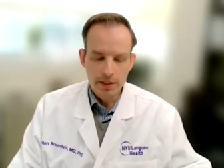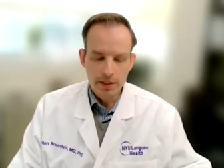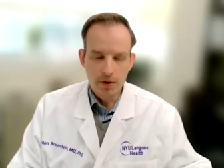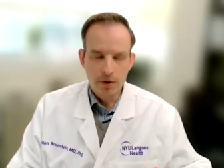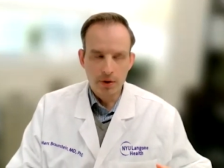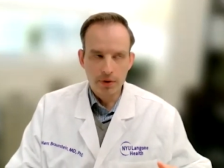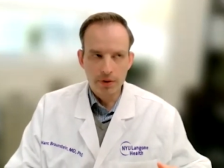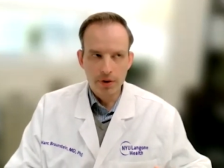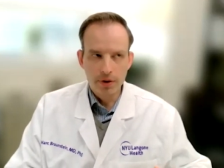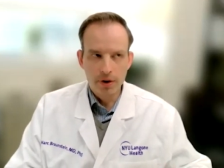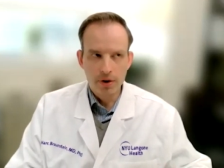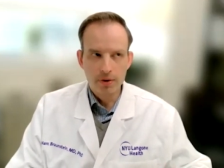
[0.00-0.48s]

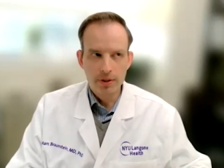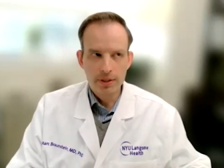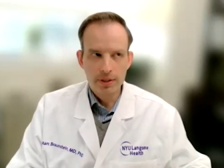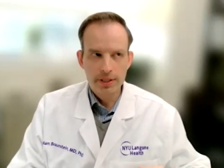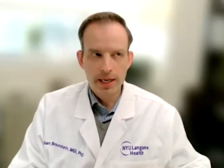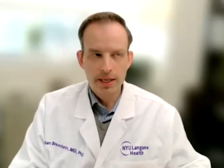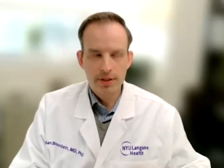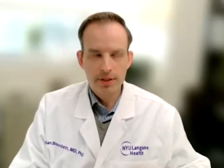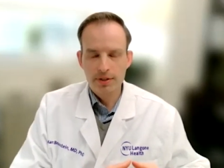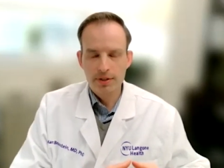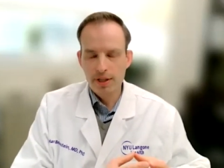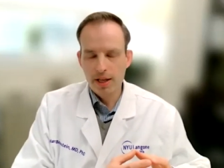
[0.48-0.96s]
although it
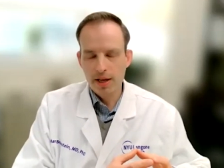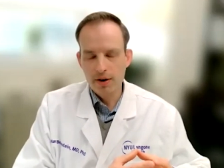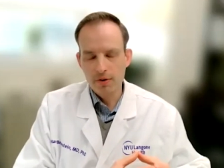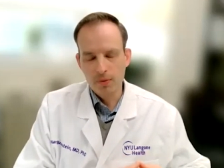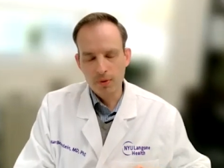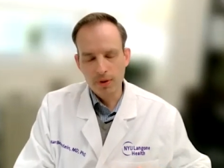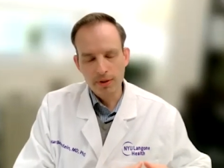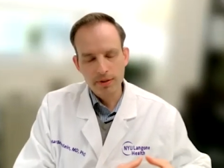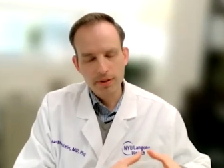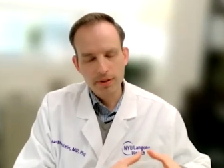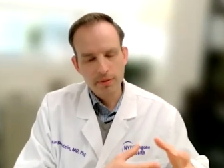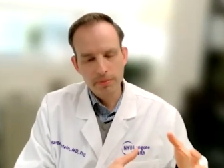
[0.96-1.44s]
takes a lot of
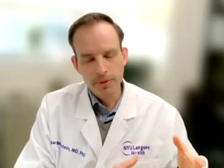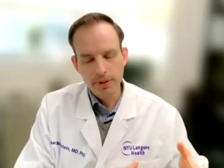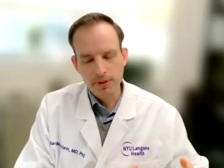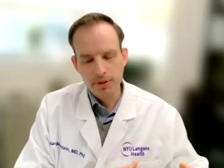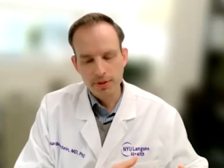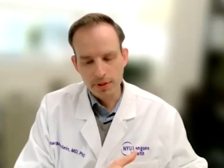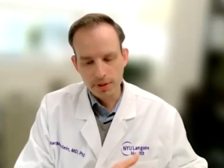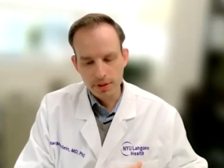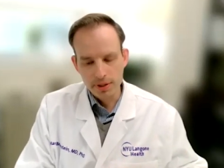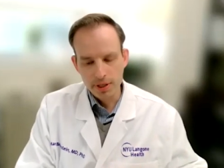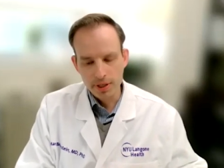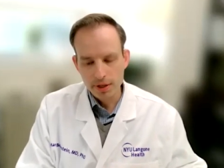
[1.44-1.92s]
work to be
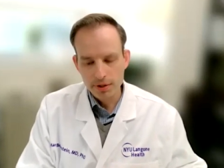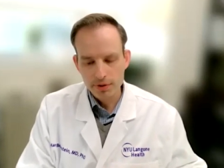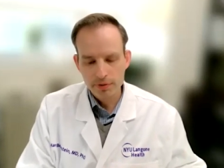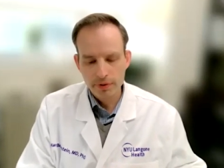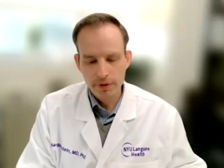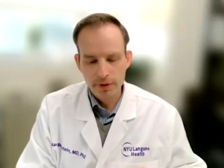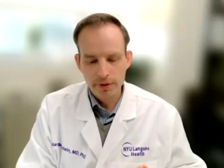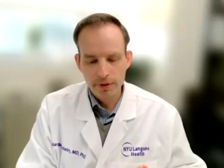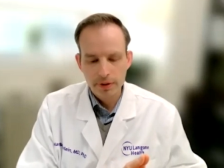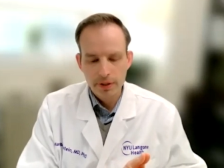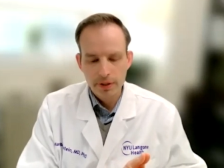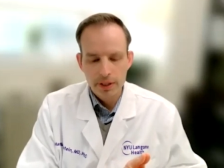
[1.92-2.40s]

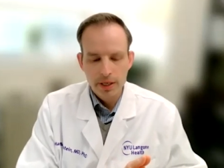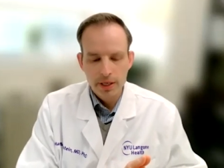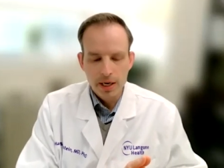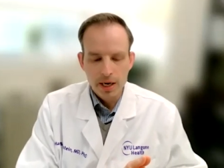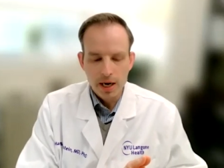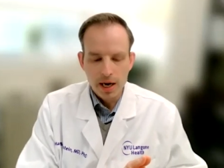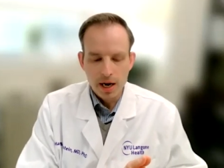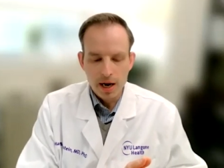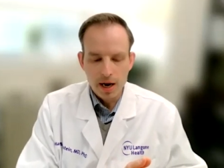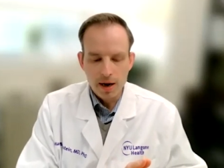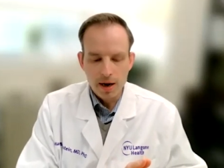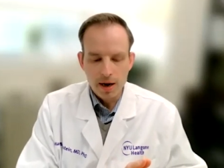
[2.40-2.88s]
successful,
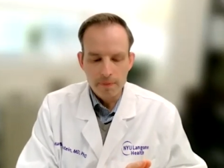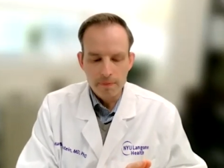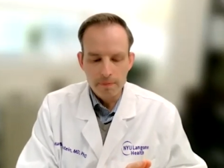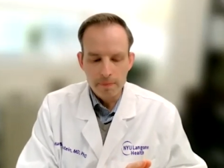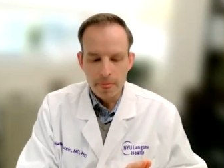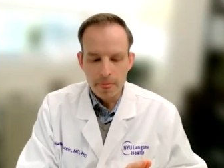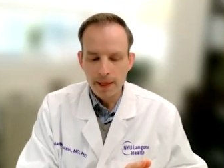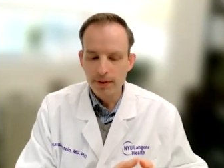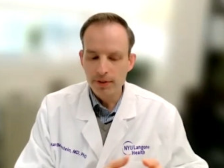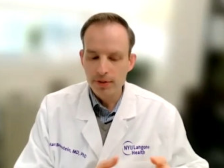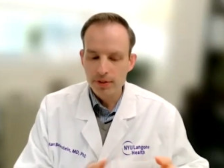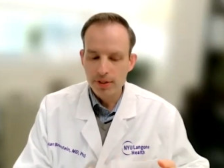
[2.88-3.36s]

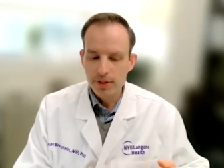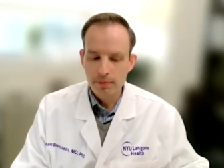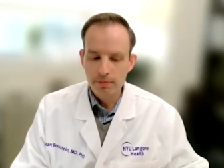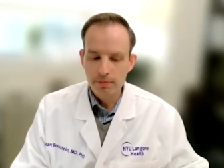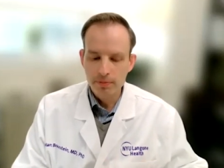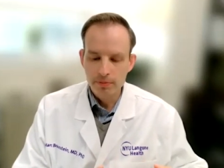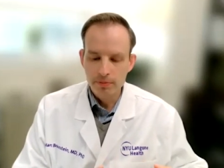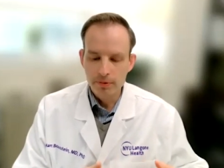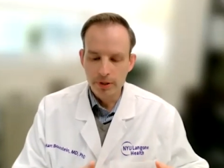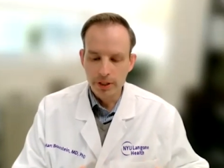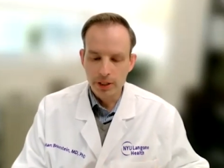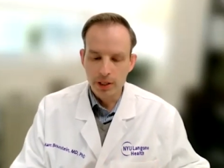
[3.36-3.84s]
in
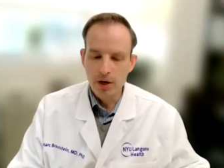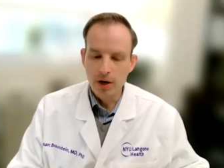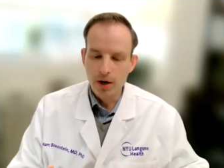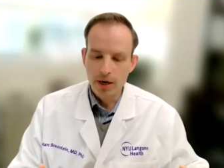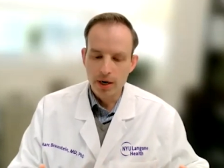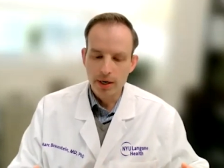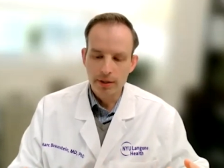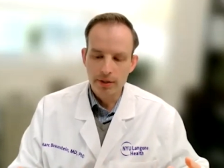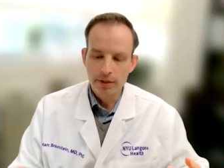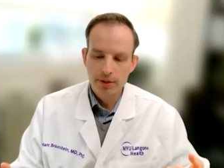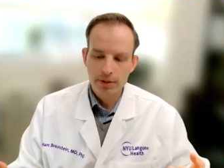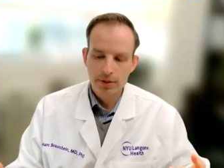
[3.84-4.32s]
some
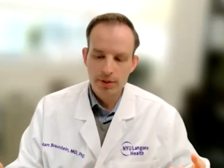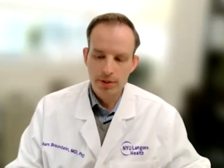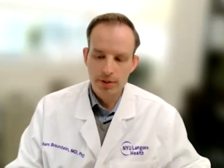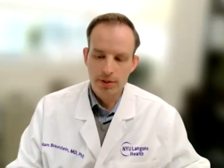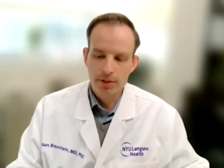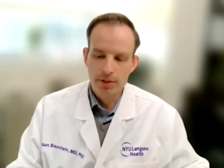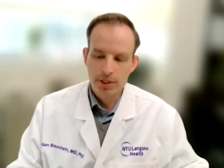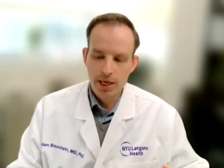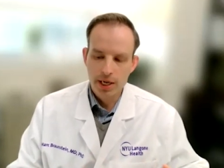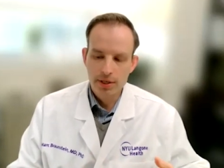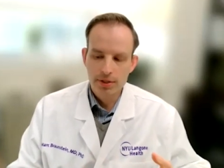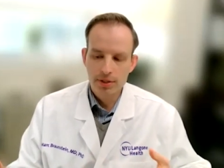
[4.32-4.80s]
regard,
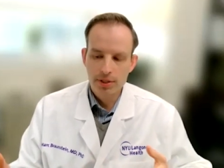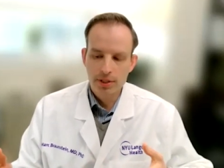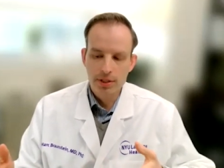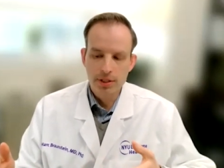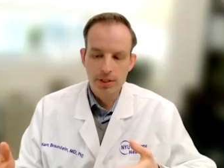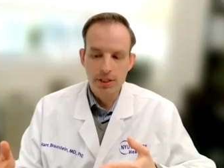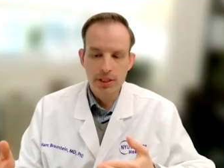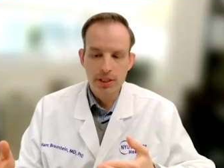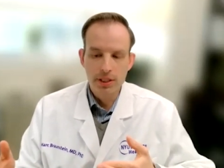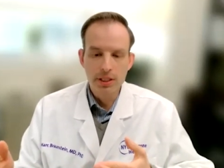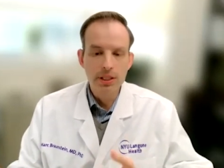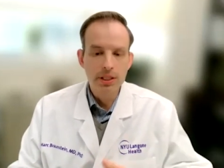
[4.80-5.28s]
success
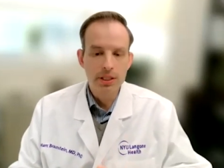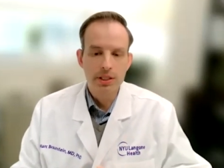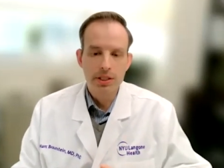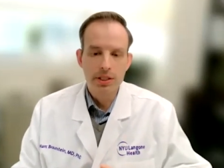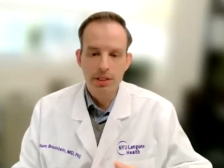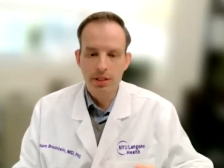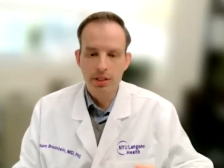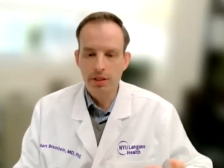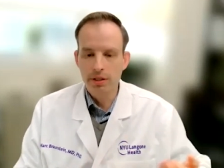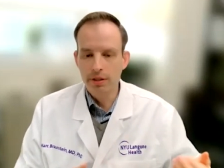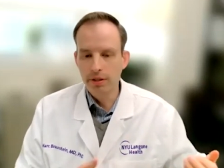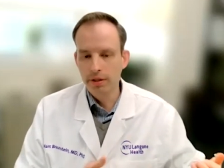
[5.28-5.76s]
is
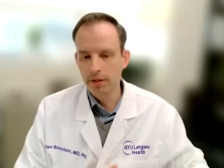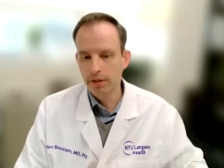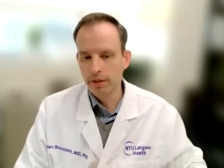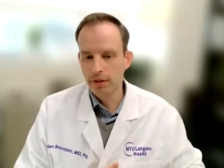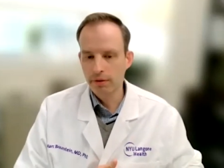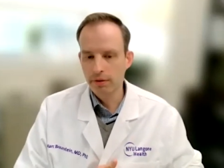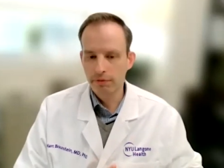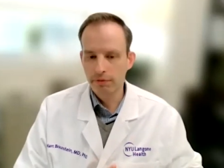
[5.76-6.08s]
easier than